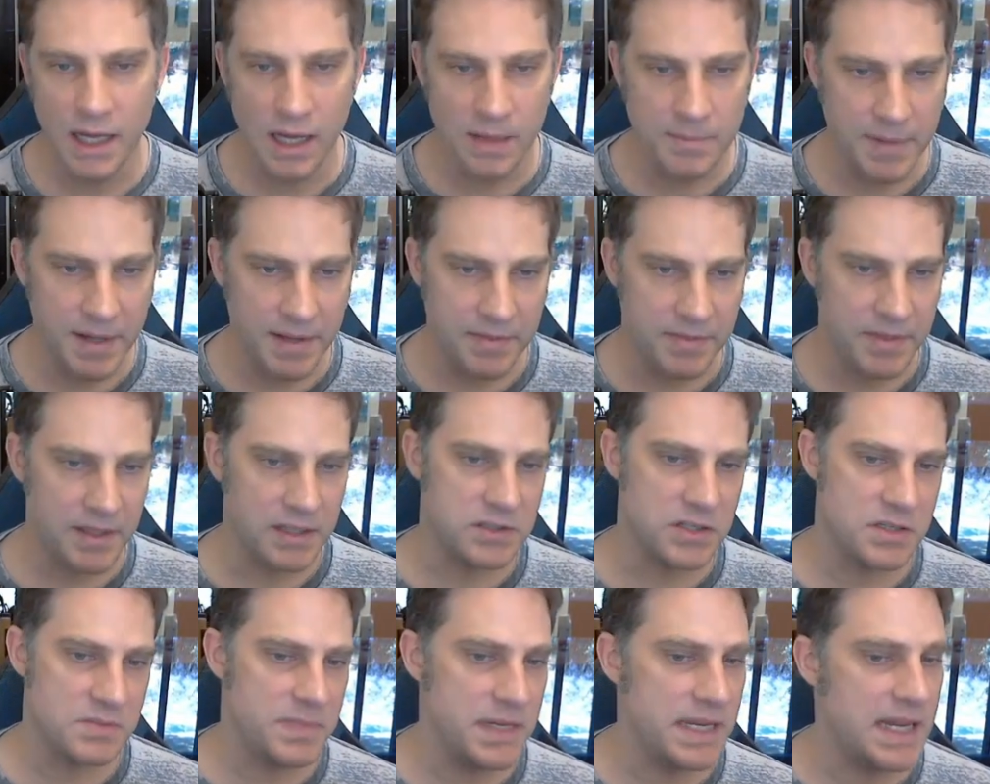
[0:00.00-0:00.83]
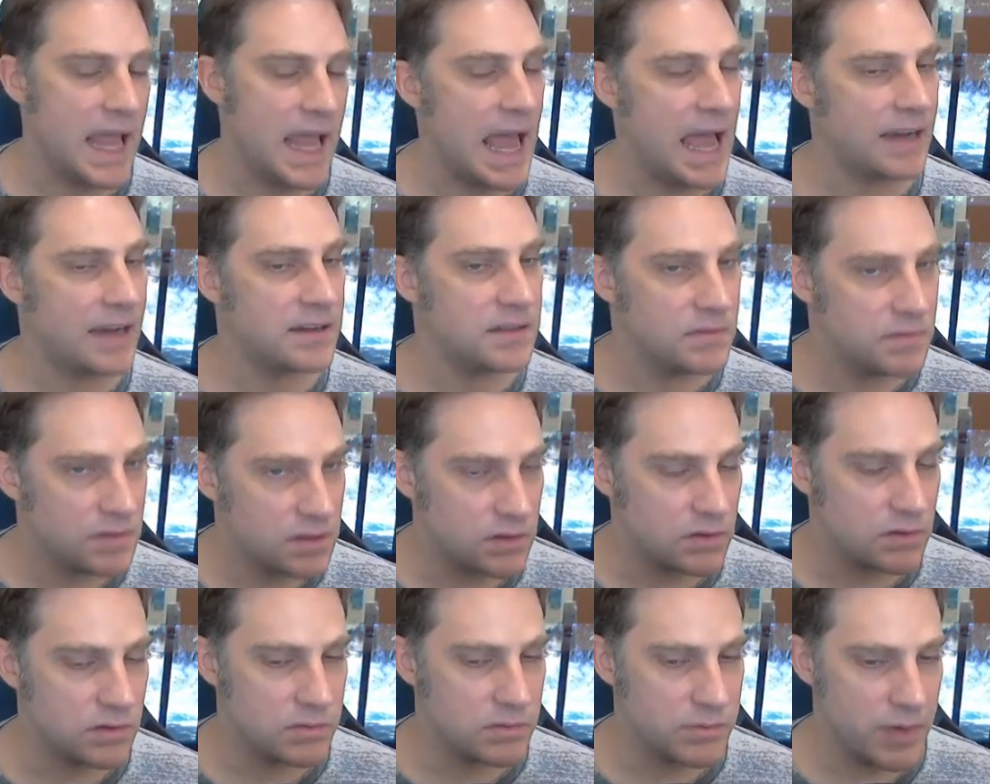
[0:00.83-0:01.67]
I think just being active
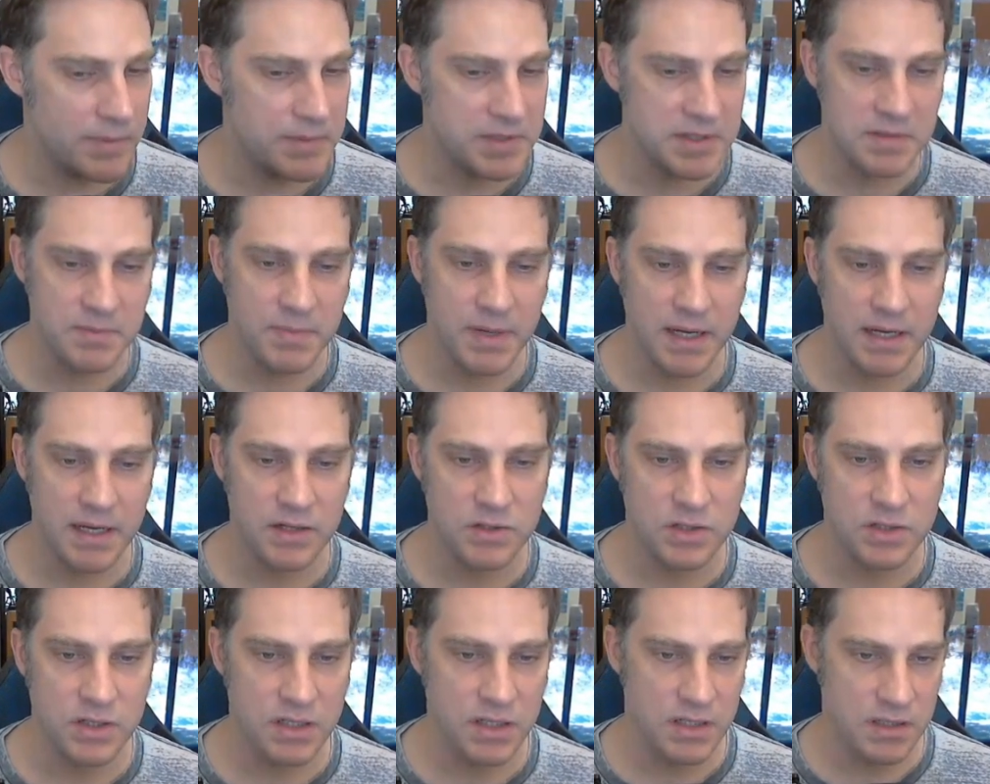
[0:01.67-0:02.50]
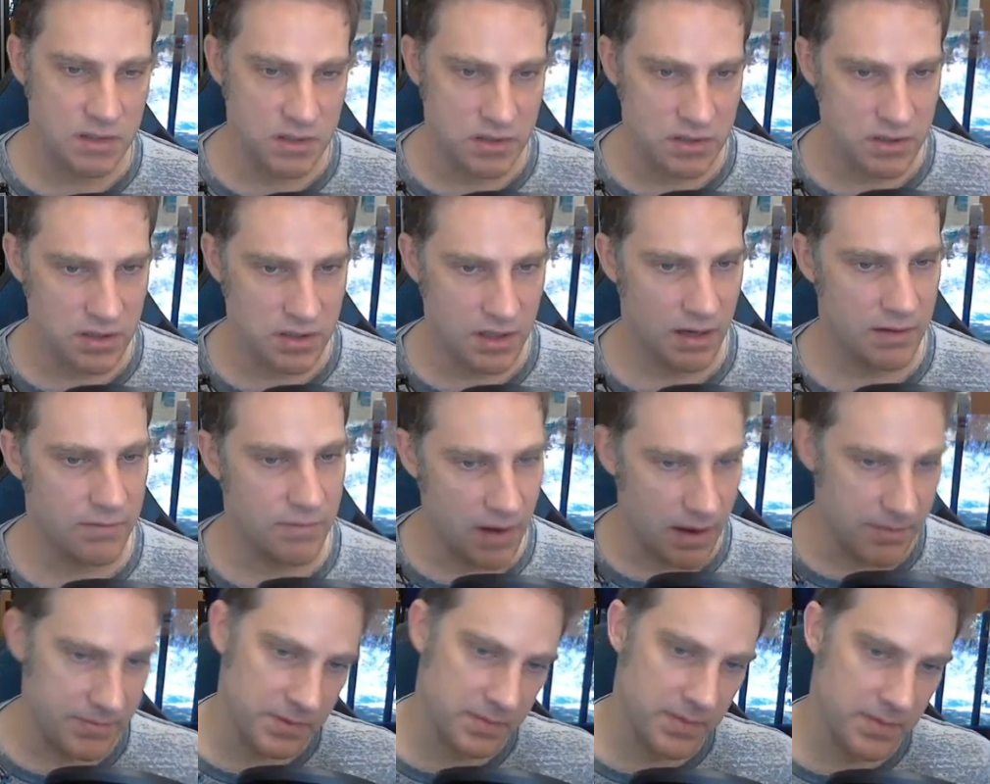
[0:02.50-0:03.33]
in the Google My Business page is kind
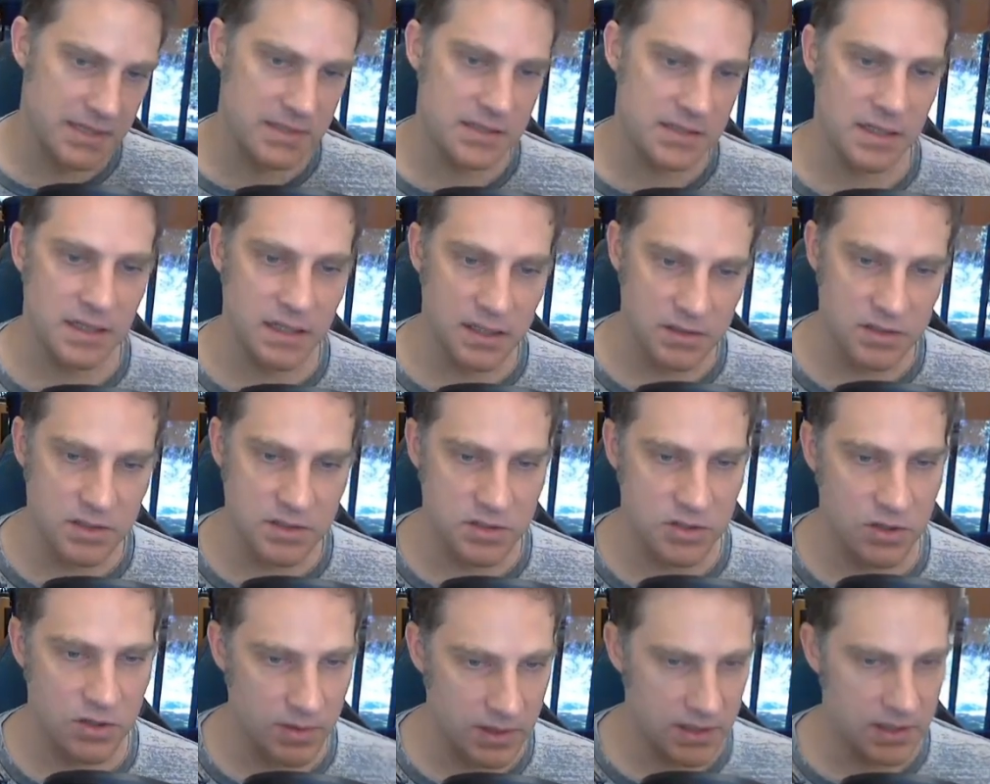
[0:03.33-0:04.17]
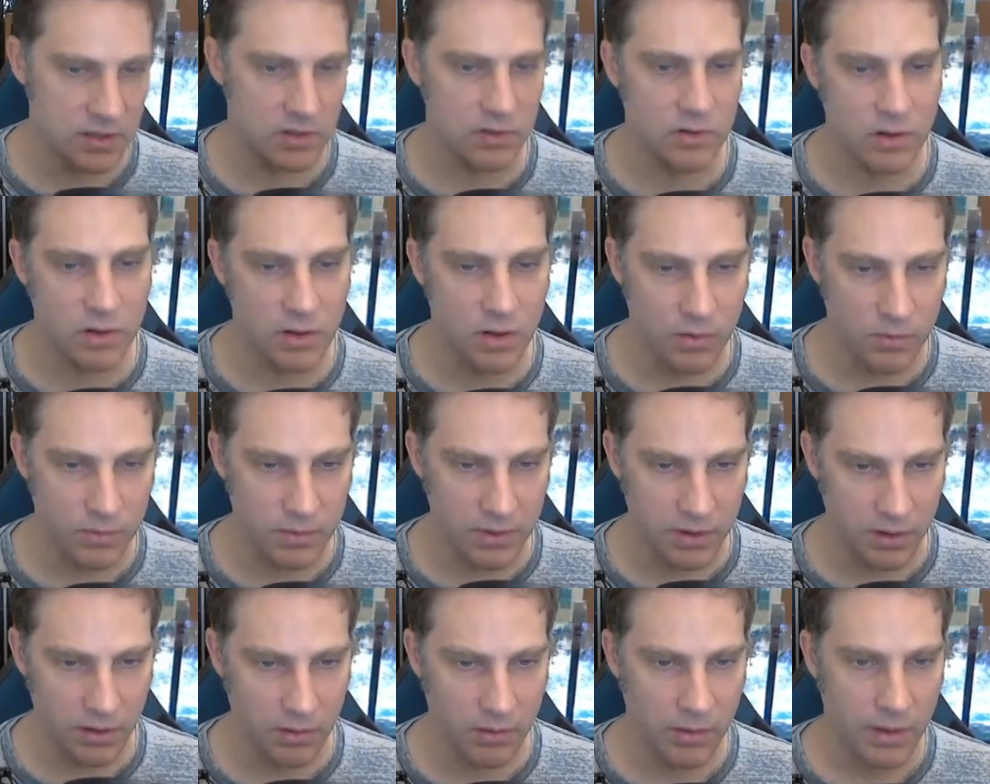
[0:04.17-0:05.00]
of optimizing it, just showing that you're a
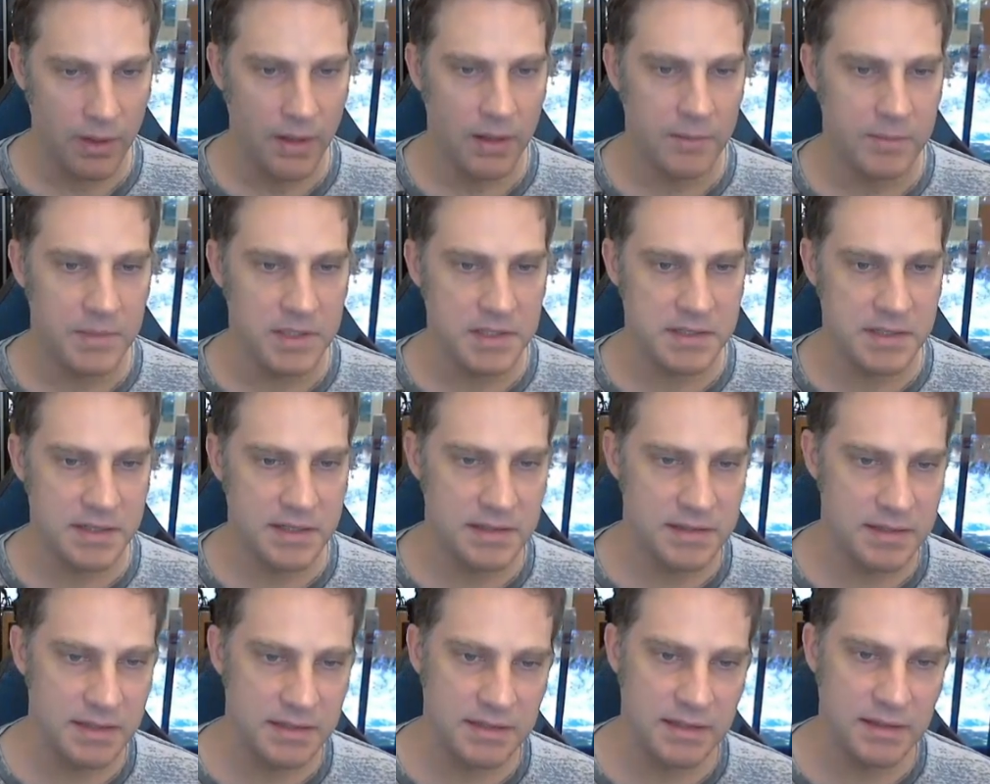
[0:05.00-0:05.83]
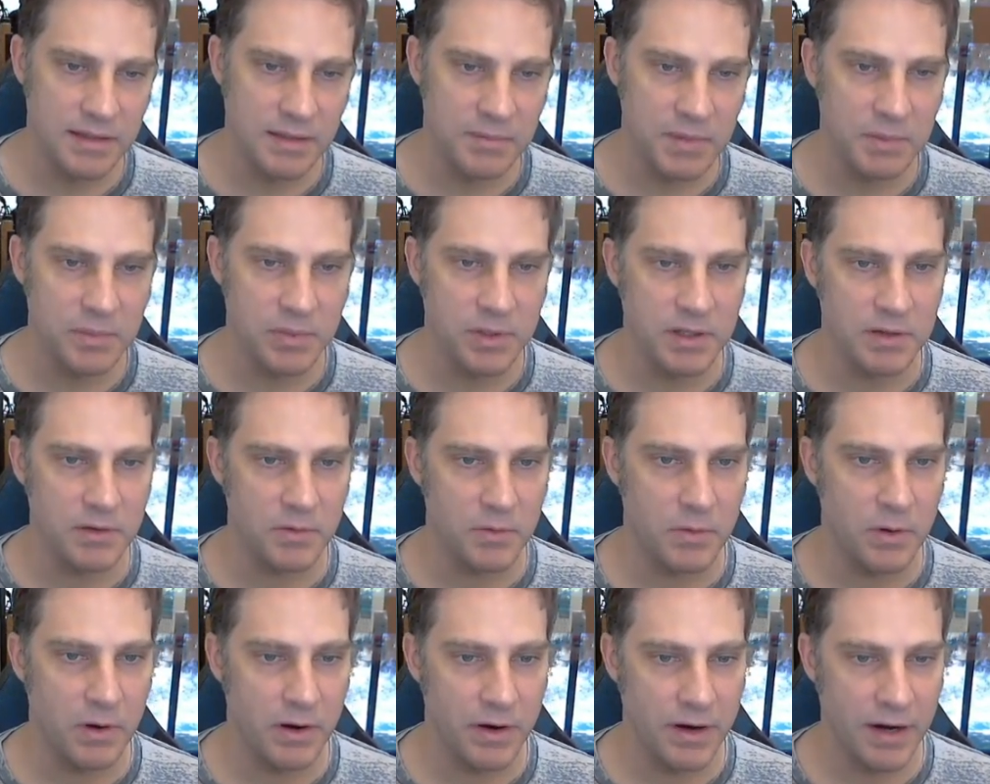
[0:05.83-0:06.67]
real business. It did let me put in
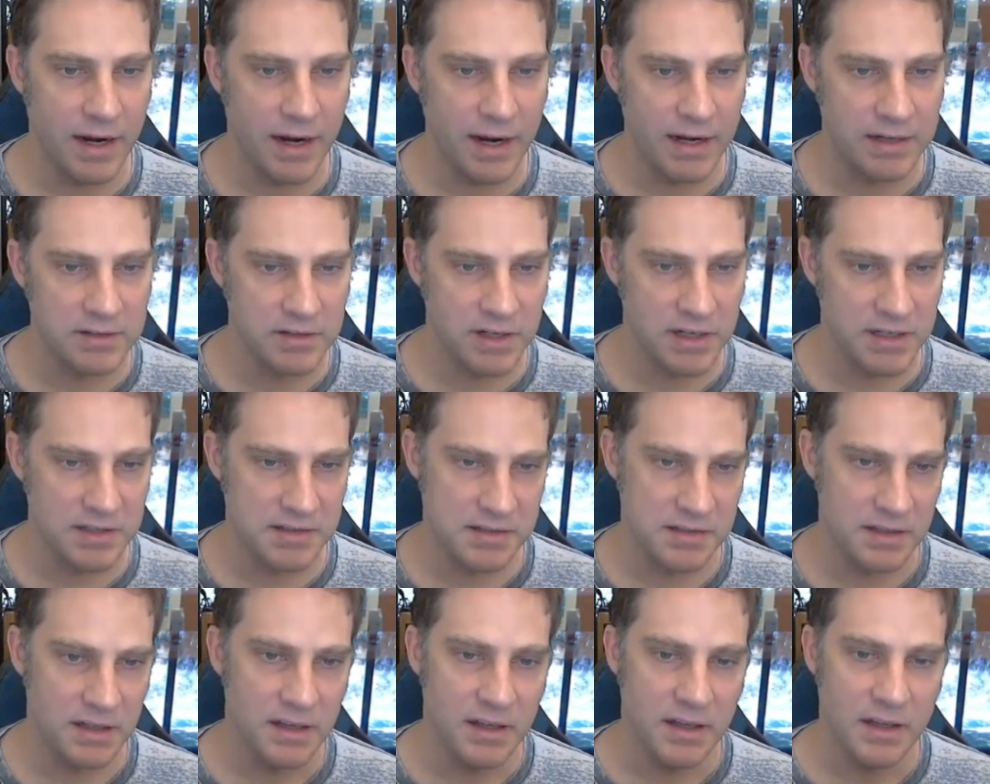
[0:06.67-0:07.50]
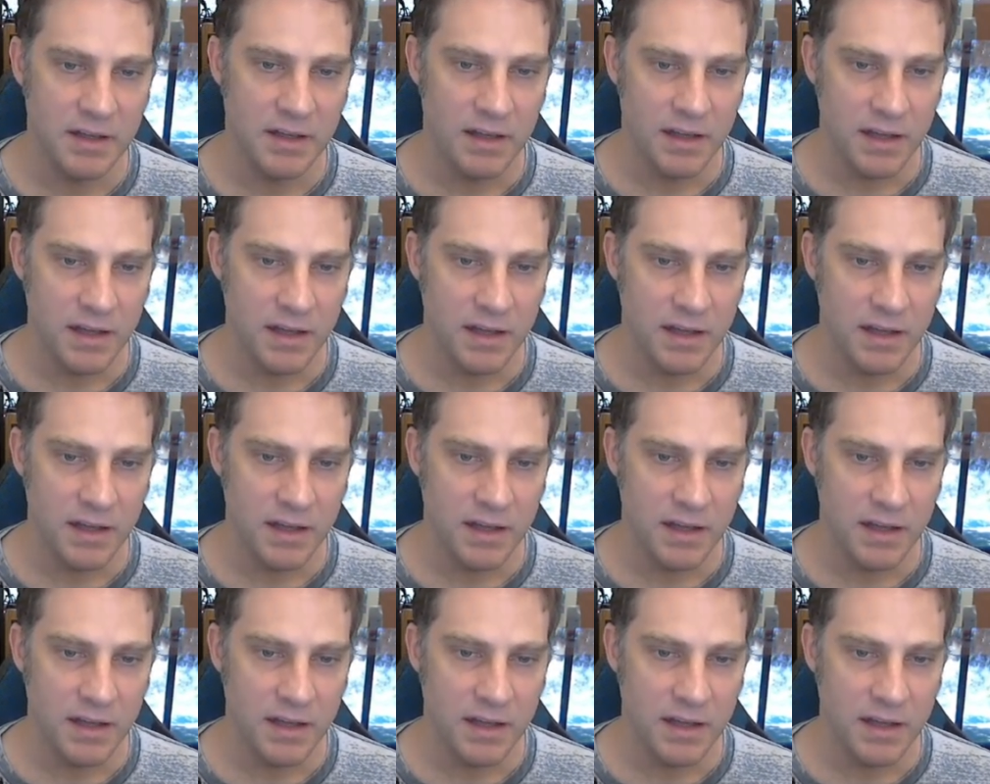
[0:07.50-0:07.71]
the wrong address.